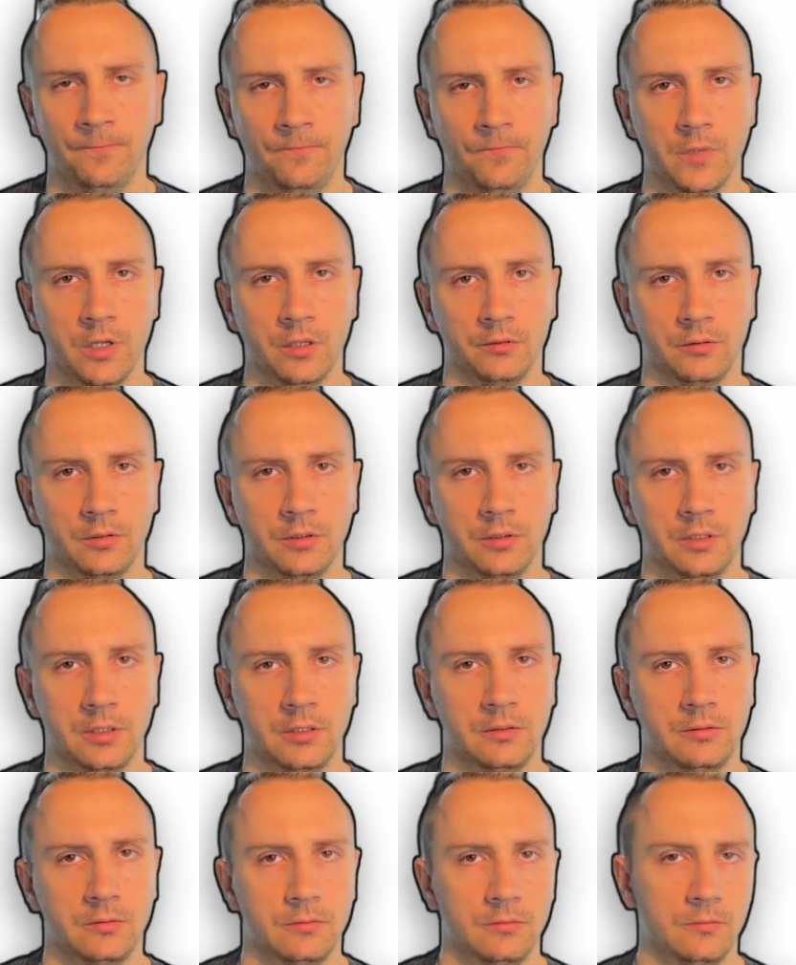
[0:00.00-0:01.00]
And it
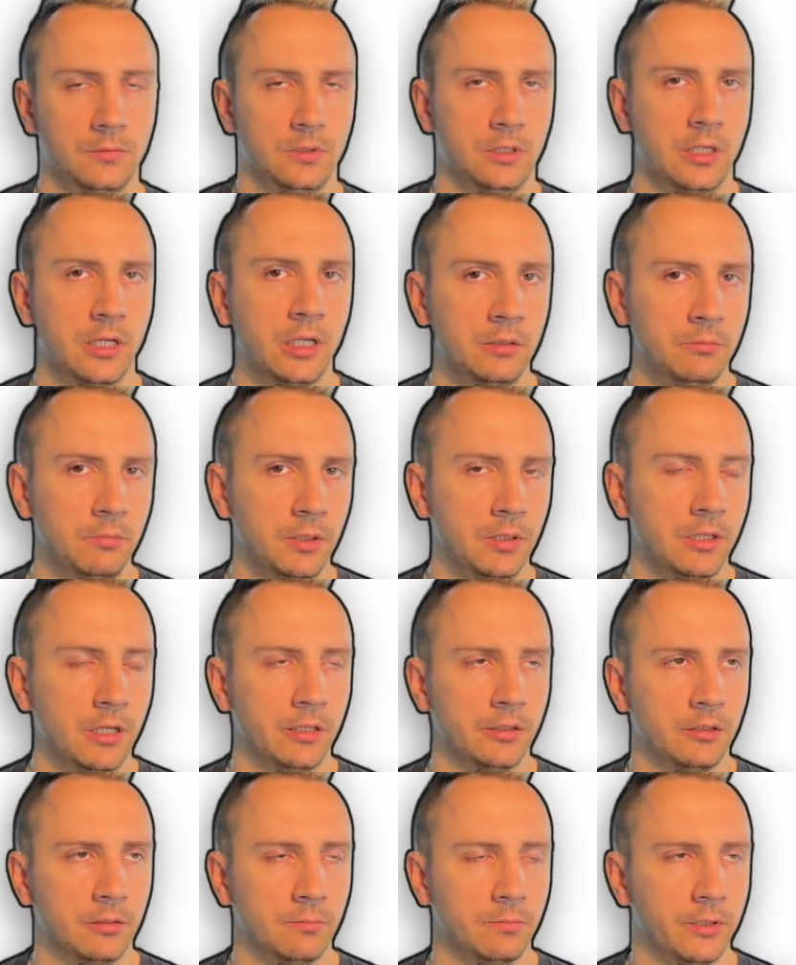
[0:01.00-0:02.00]
can be
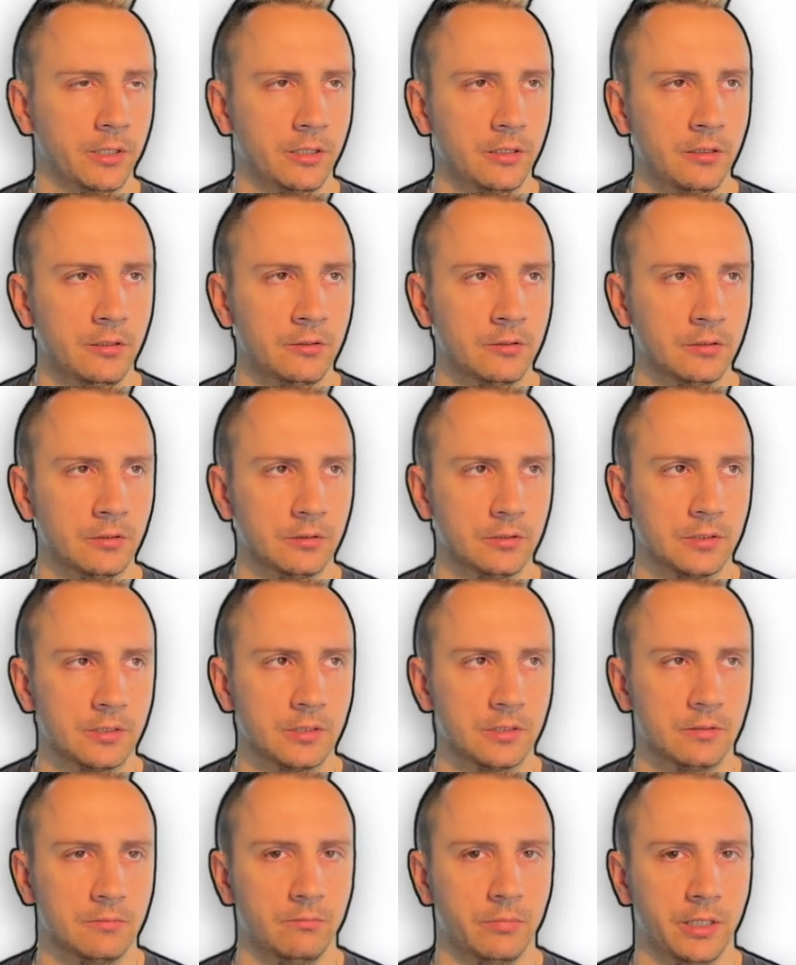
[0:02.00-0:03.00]
done in
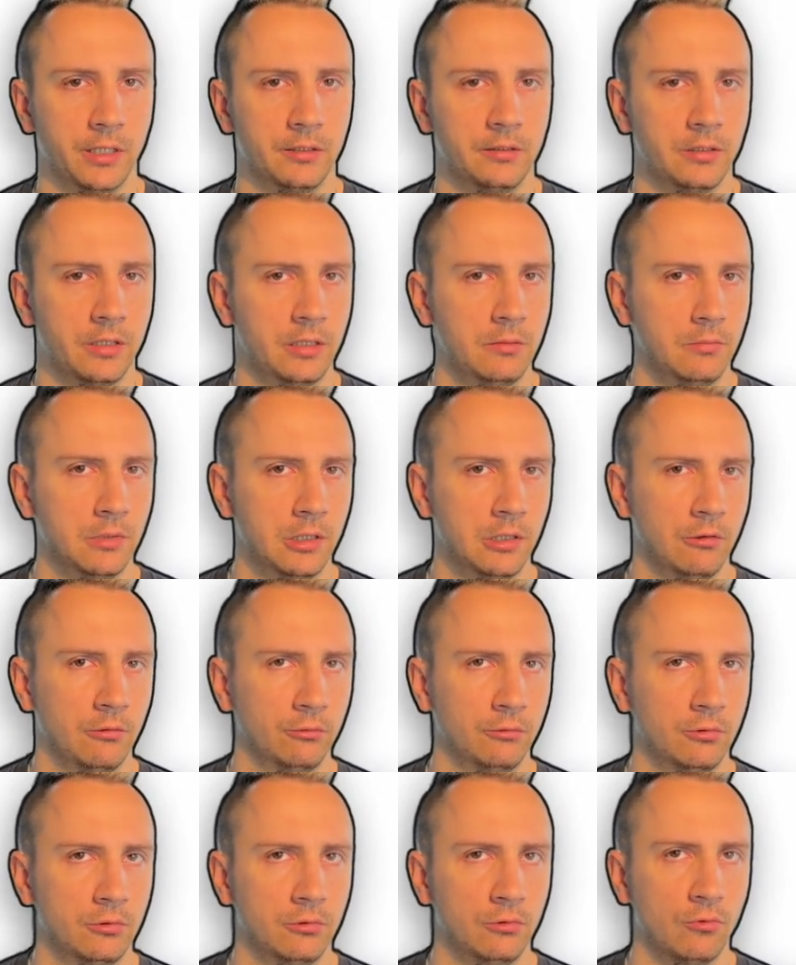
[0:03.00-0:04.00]
applications by
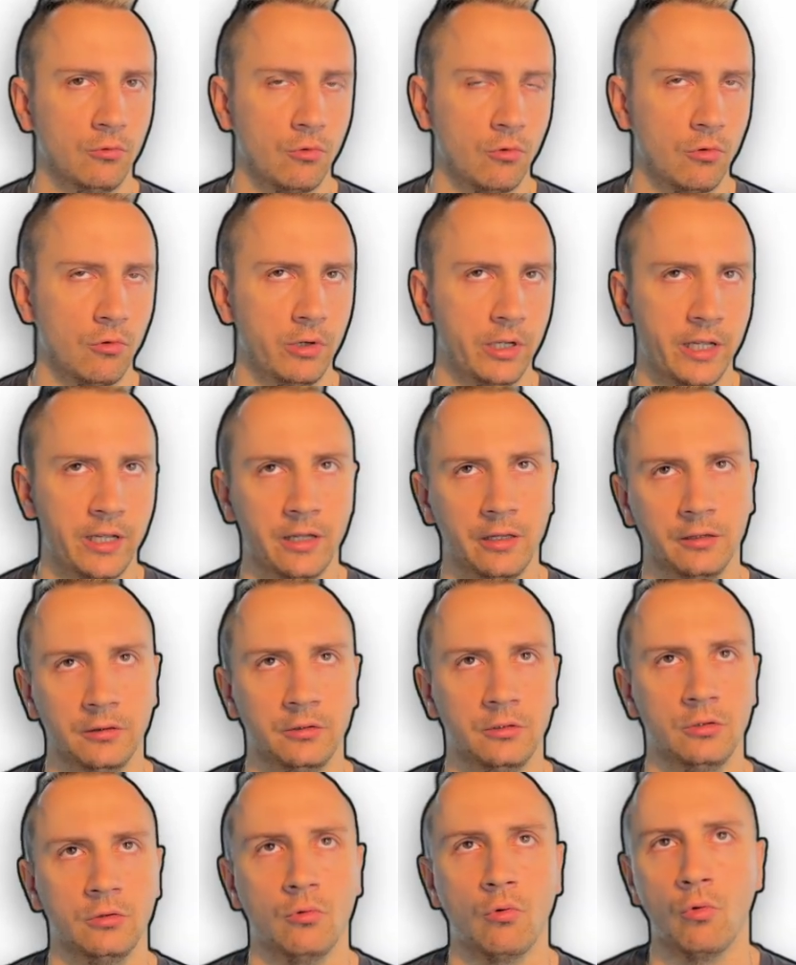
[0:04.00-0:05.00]
timeout
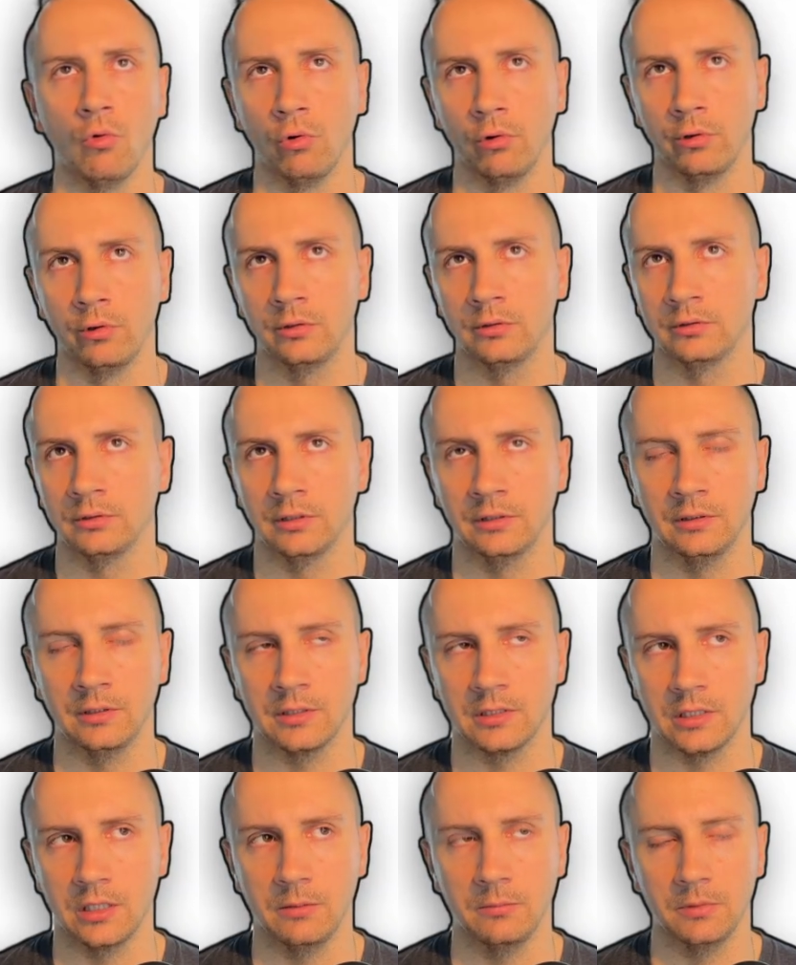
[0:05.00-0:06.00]
and or at the
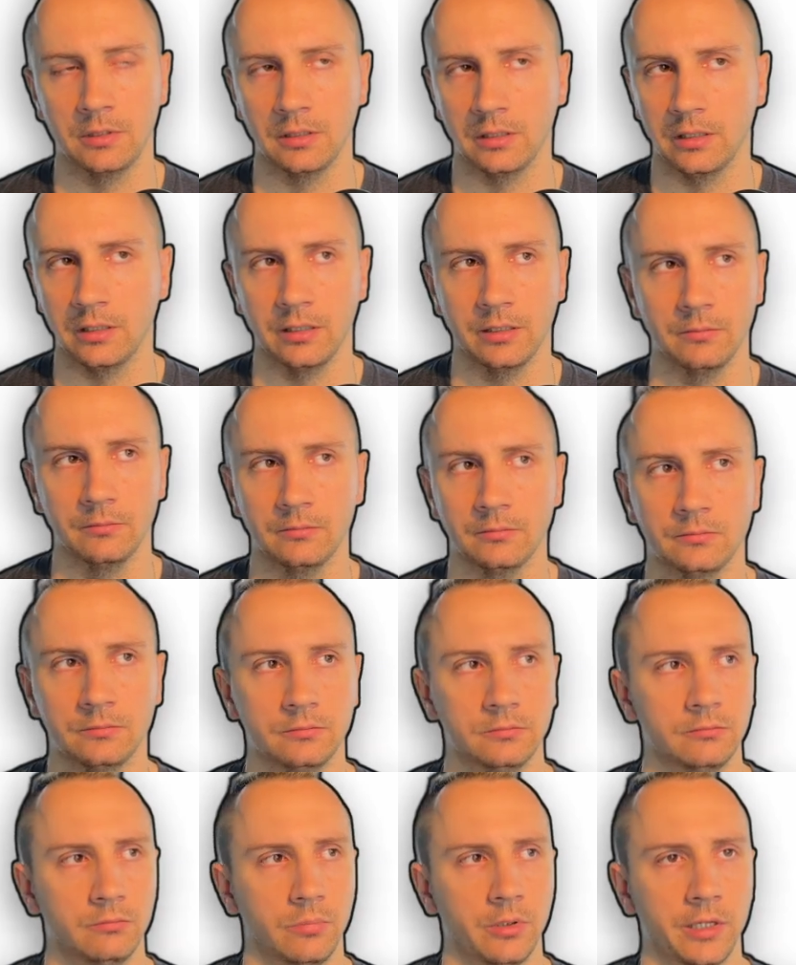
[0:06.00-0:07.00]
same time
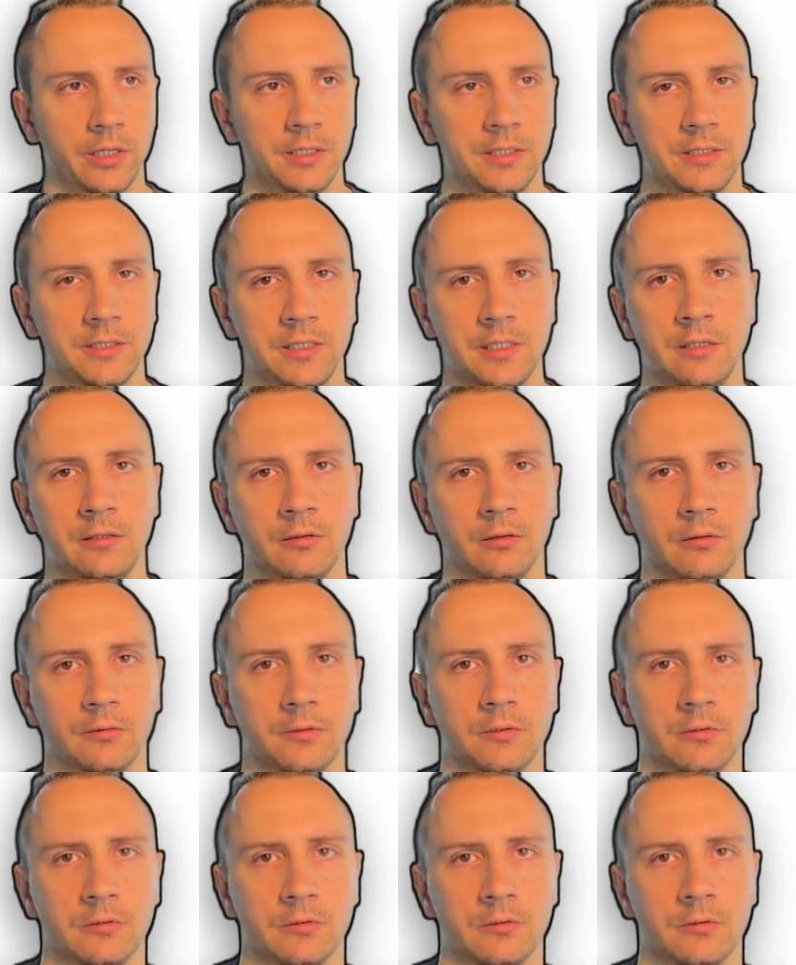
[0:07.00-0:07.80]
by signal.